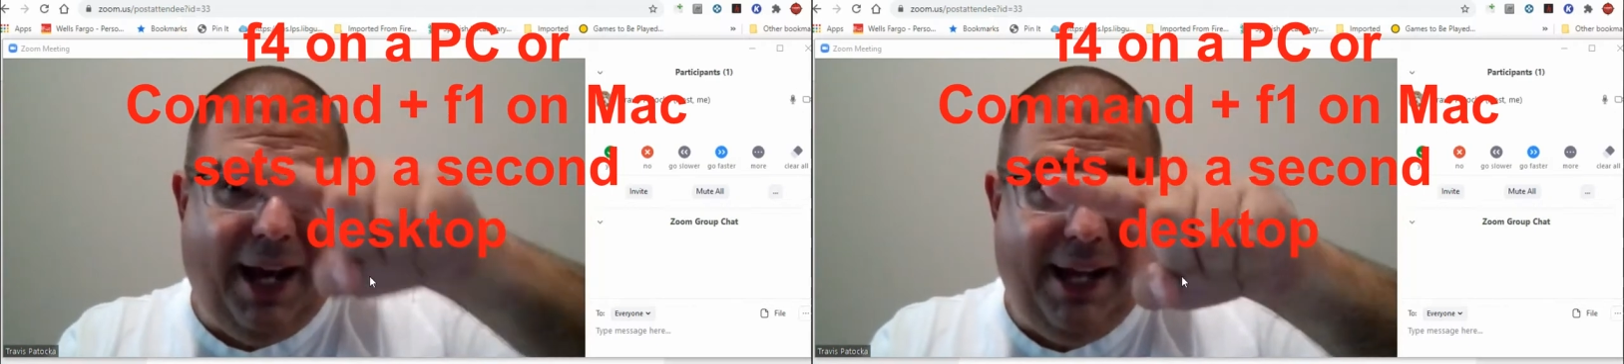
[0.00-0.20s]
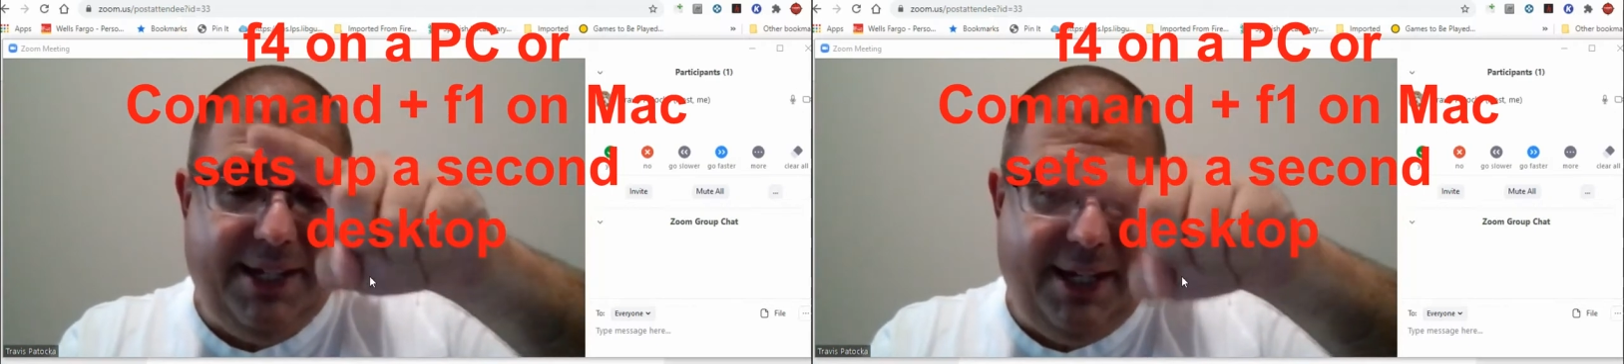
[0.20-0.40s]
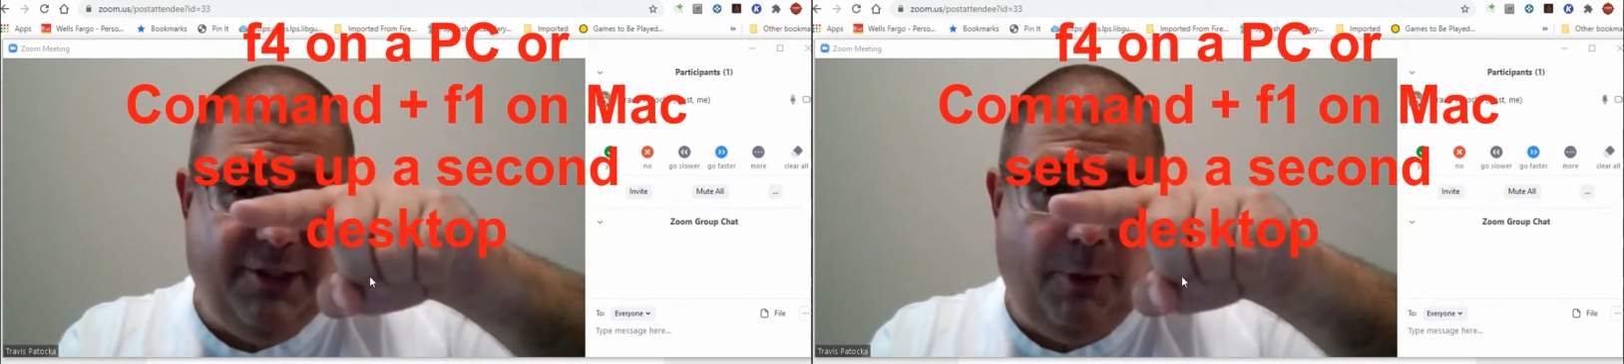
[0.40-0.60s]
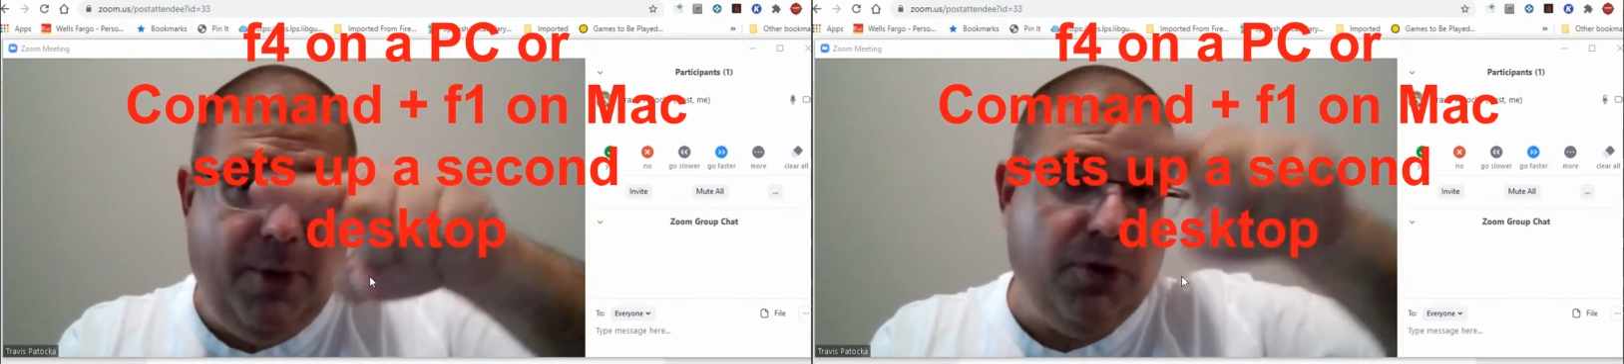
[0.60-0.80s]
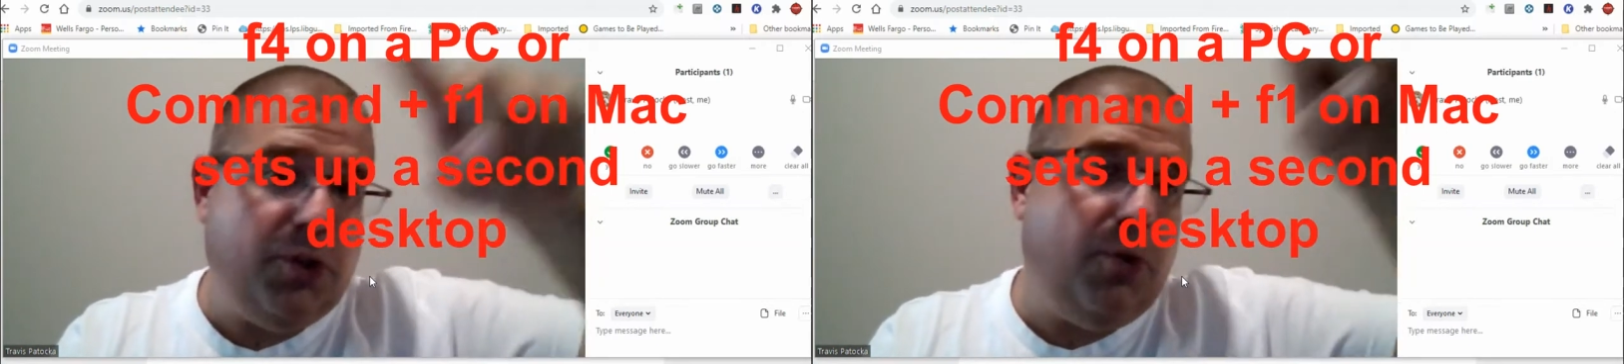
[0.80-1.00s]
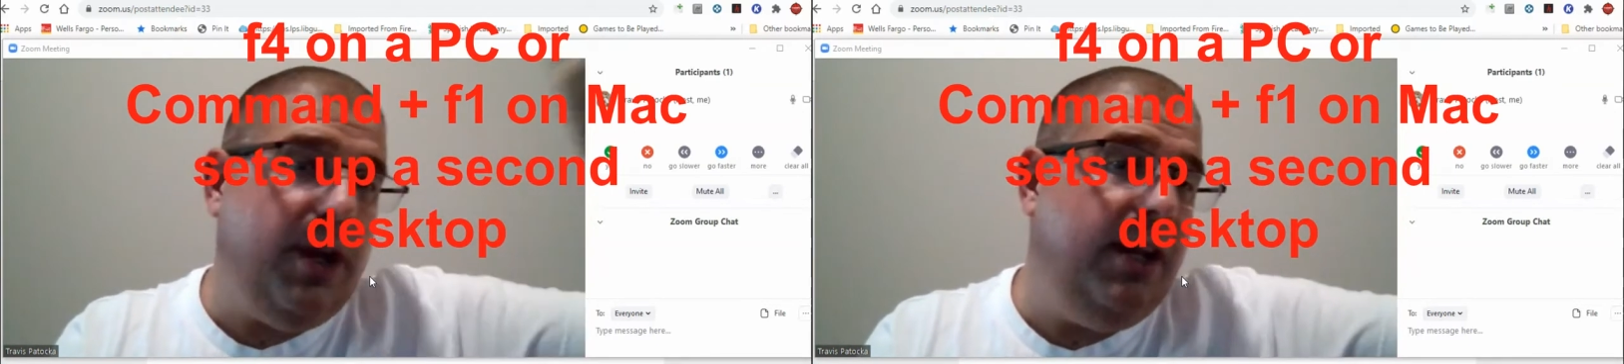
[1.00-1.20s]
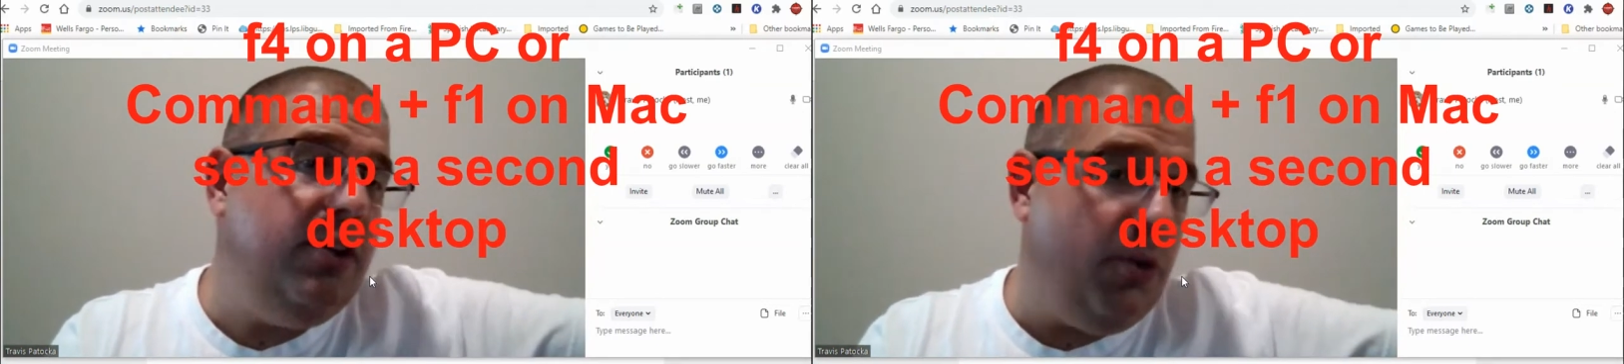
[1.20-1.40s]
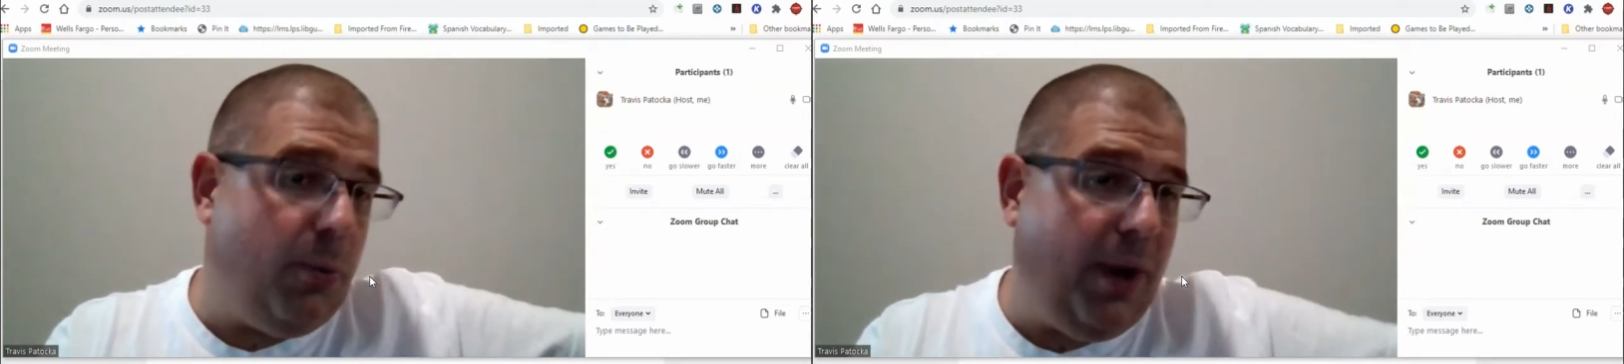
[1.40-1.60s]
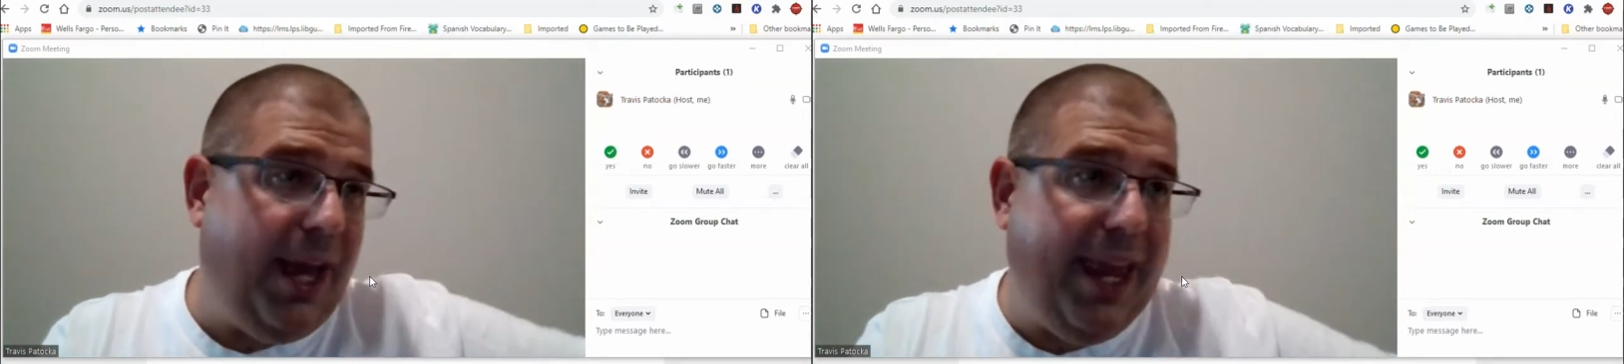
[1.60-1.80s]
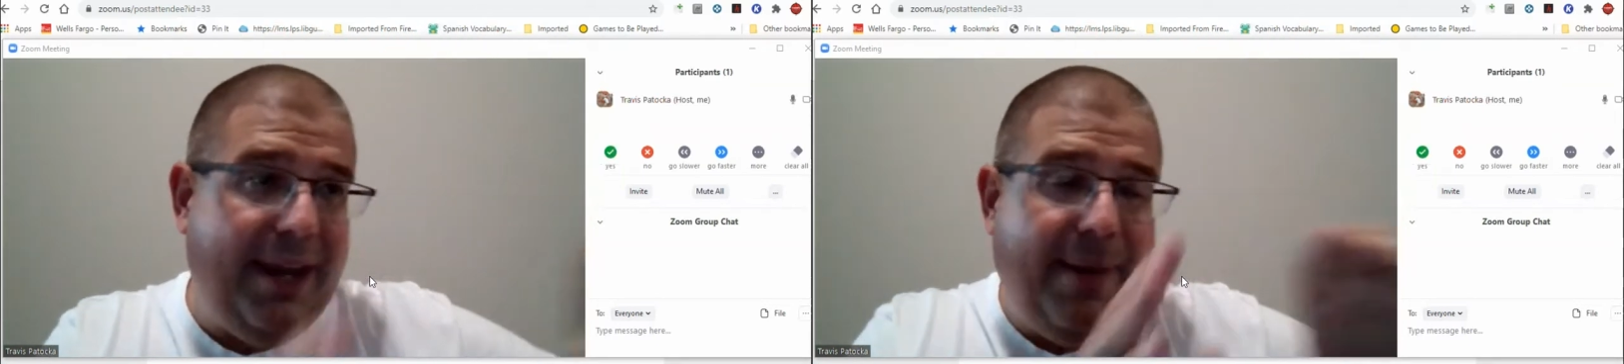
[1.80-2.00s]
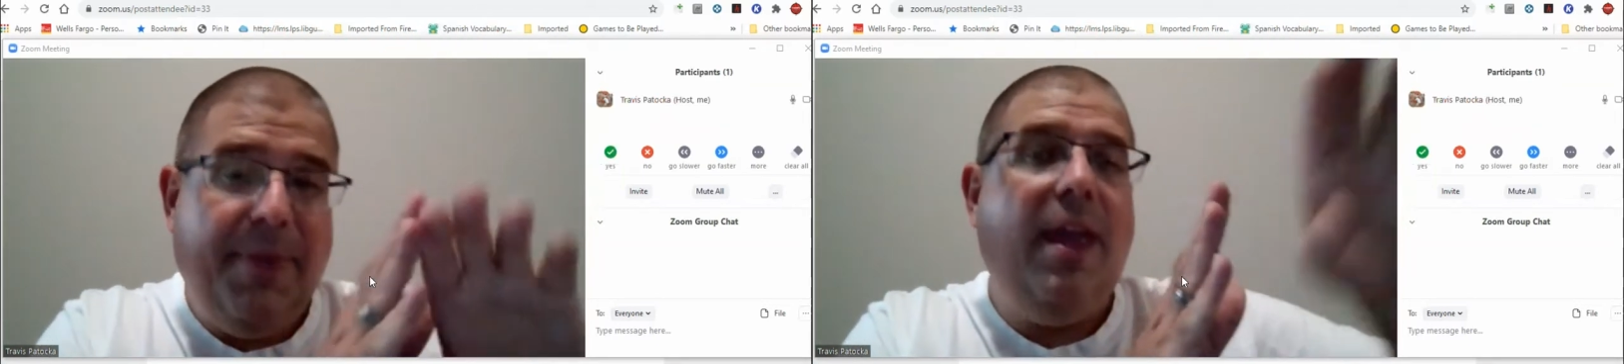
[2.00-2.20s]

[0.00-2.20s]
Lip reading: contents from your screen to the right,